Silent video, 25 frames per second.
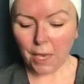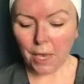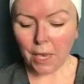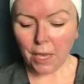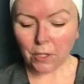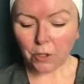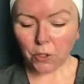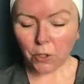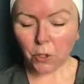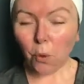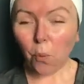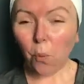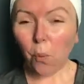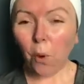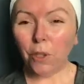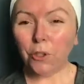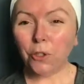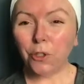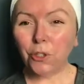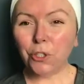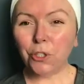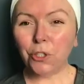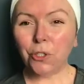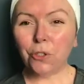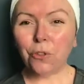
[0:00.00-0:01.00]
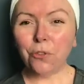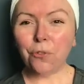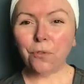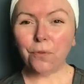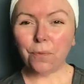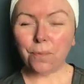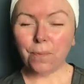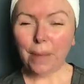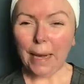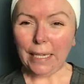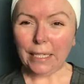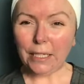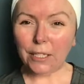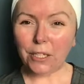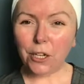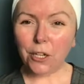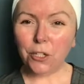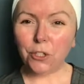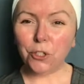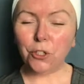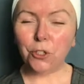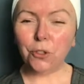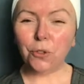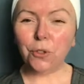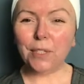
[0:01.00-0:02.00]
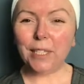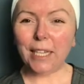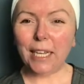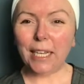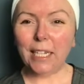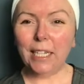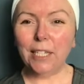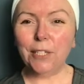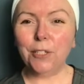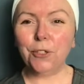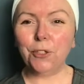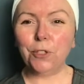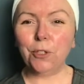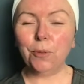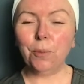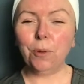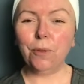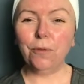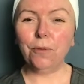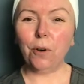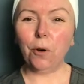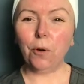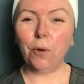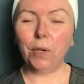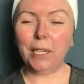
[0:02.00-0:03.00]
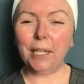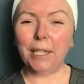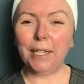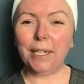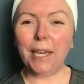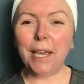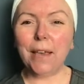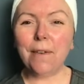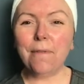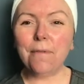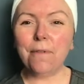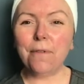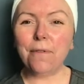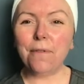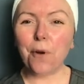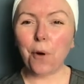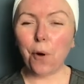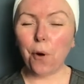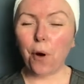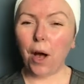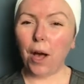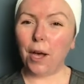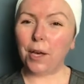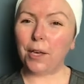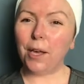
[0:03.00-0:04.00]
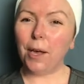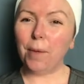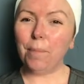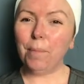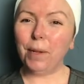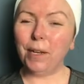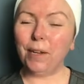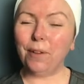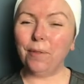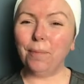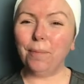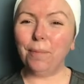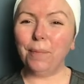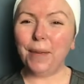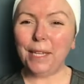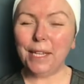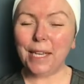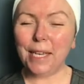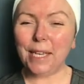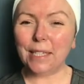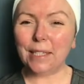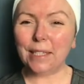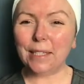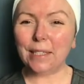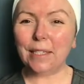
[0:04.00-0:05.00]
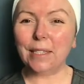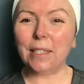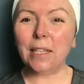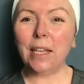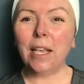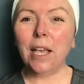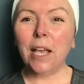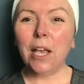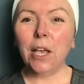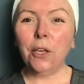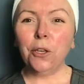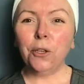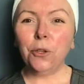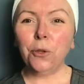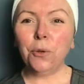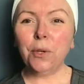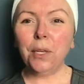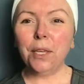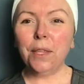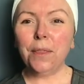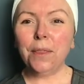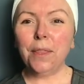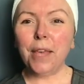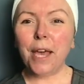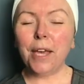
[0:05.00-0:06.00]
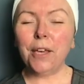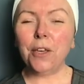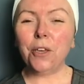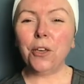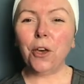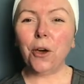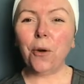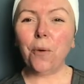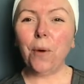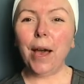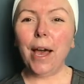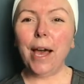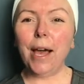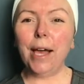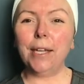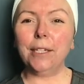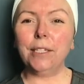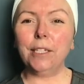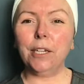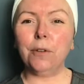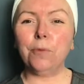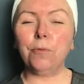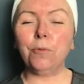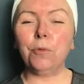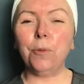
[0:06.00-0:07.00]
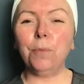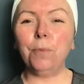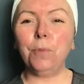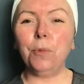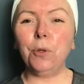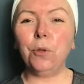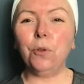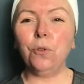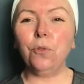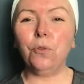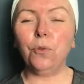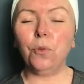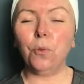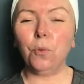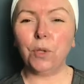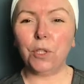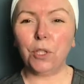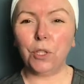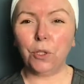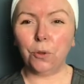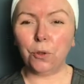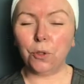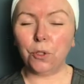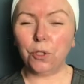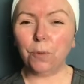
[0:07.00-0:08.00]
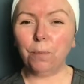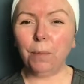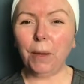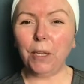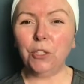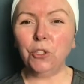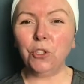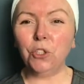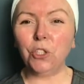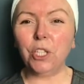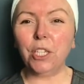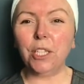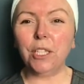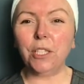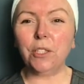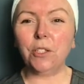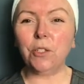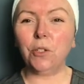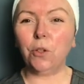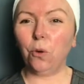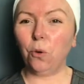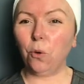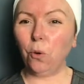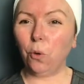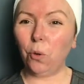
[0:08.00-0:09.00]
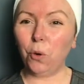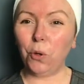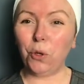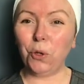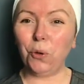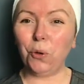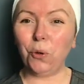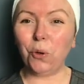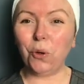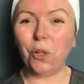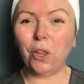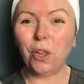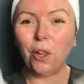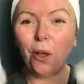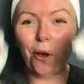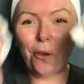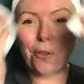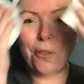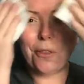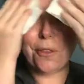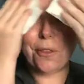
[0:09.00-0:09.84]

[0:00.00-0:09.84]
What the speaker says: So once you've massaged your daily superfoliant in for a couple of minutes, you can then go ahead and remove with your sponges or your cloth.